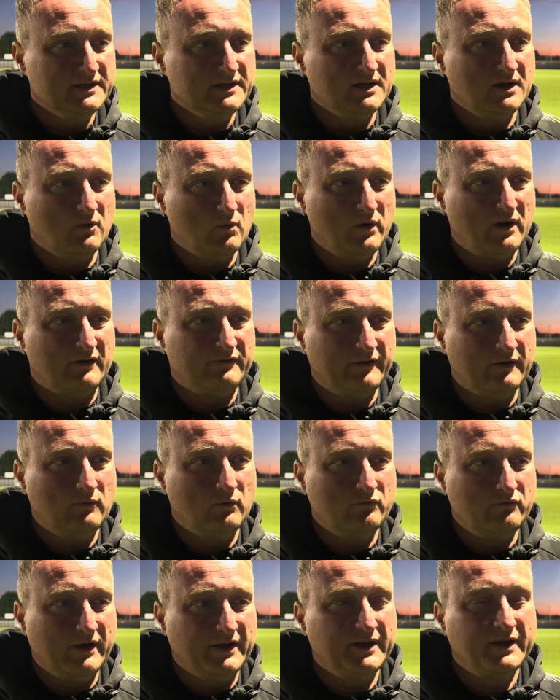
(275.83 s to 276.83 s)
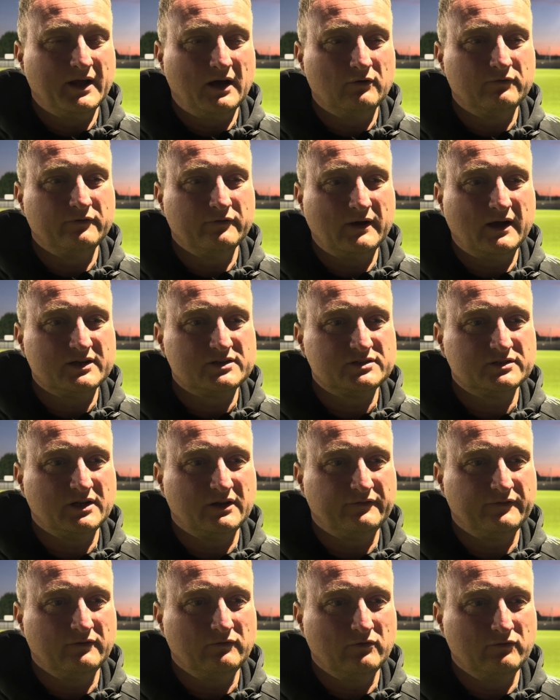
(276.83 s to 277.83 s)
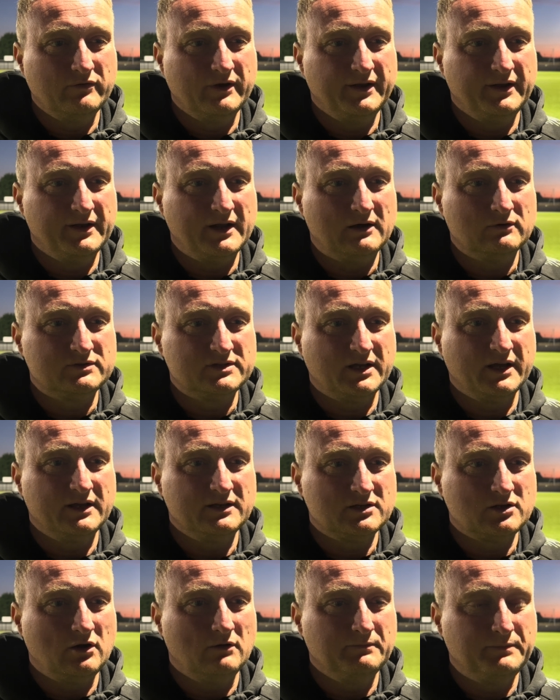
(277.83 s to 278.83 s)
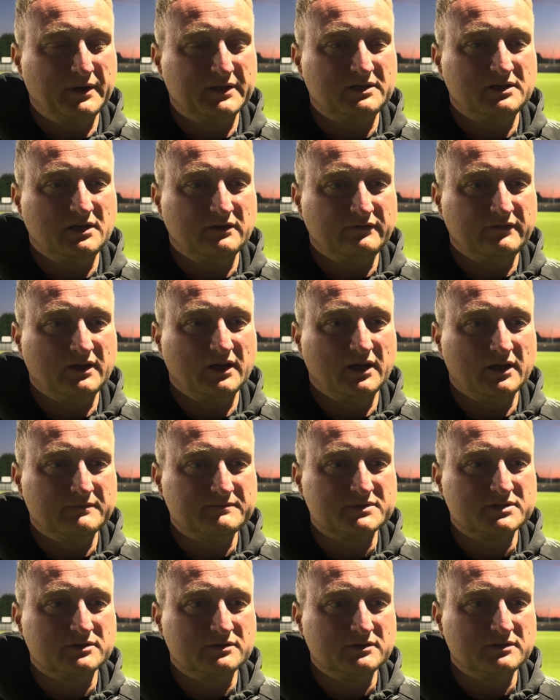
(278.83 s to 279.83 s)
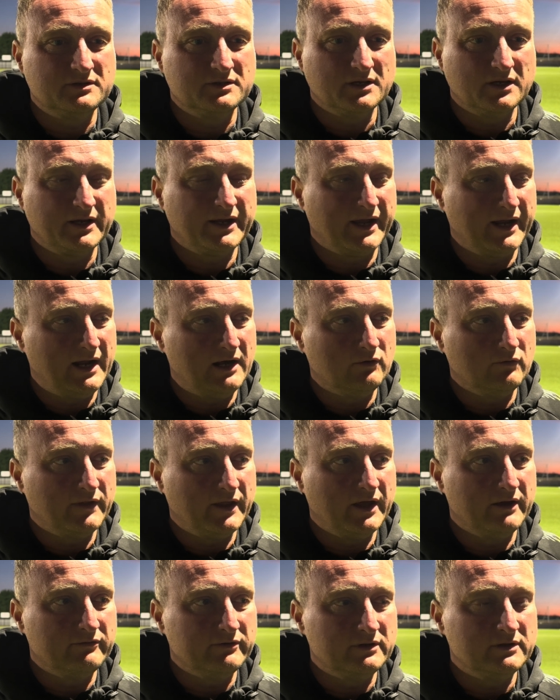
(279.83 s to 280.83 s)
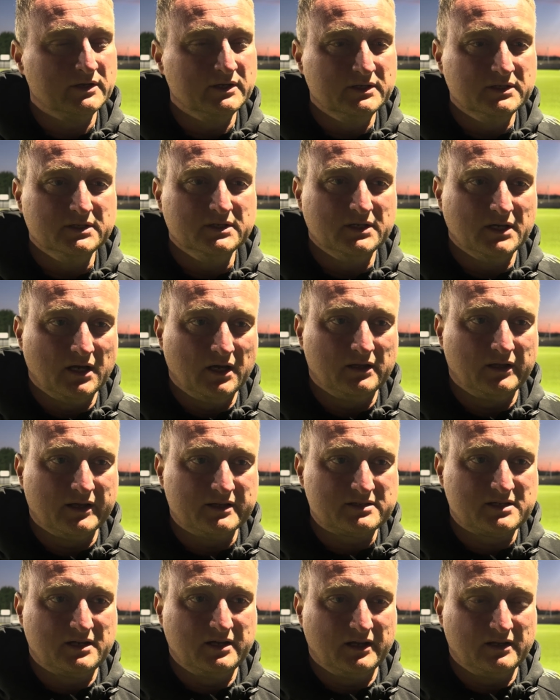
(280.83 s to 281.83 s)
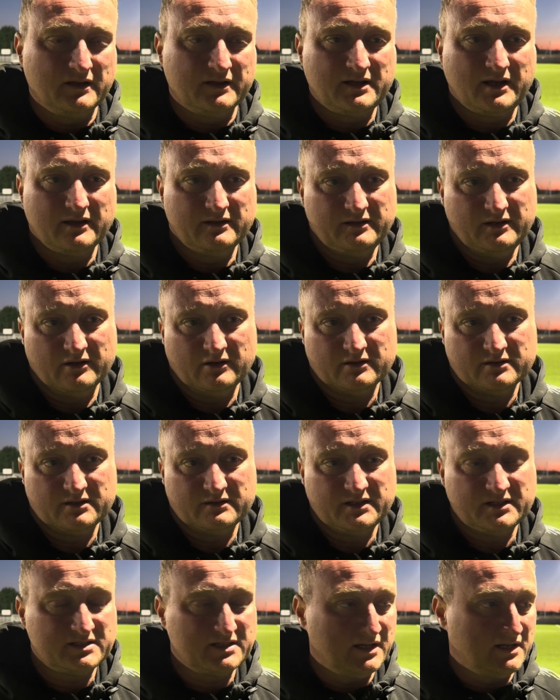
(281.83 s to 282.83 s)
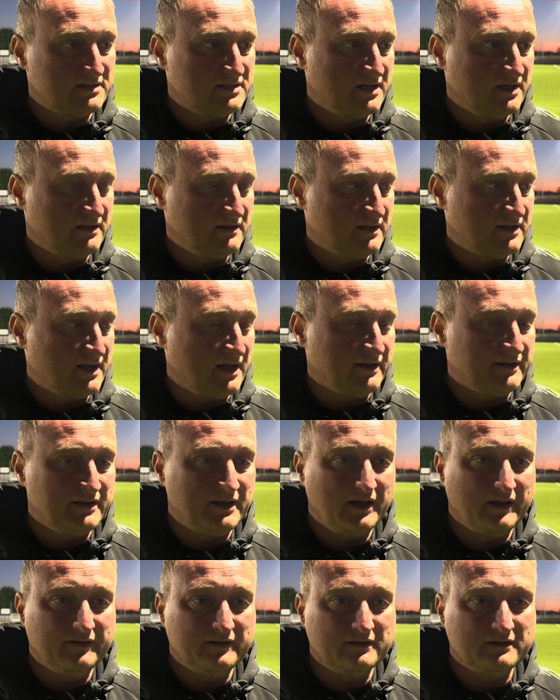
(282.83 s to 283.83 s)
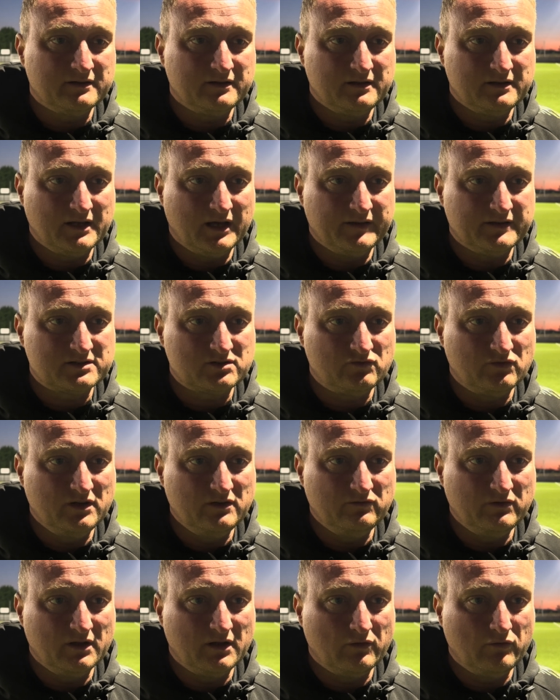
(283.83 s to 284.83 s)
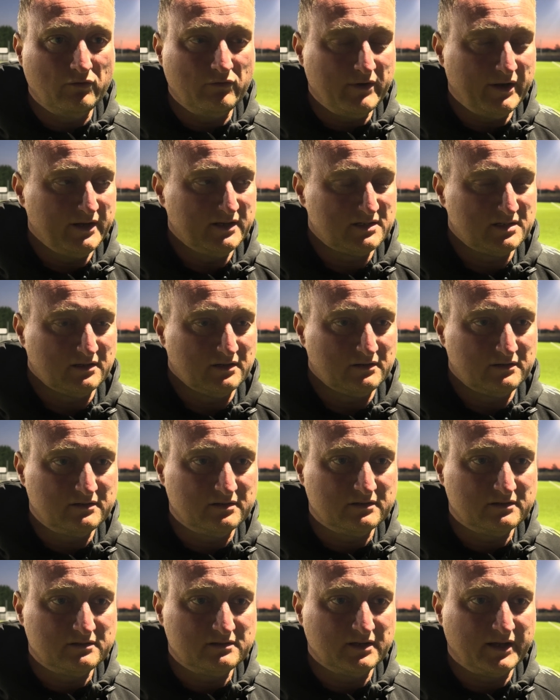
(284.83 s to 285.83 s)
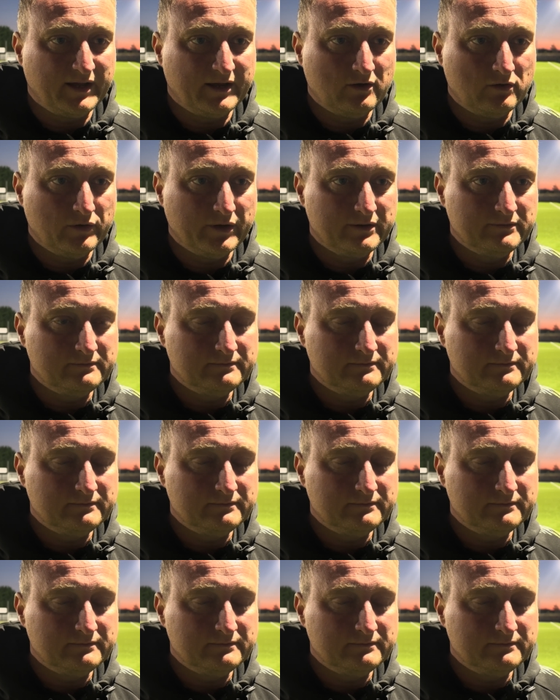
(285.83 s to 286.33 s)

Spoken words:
I think we're ready now for action. I think we're ready now to get into competitive games and get out there and let's kick let's kick the can down the street. Really, we're ready to get going.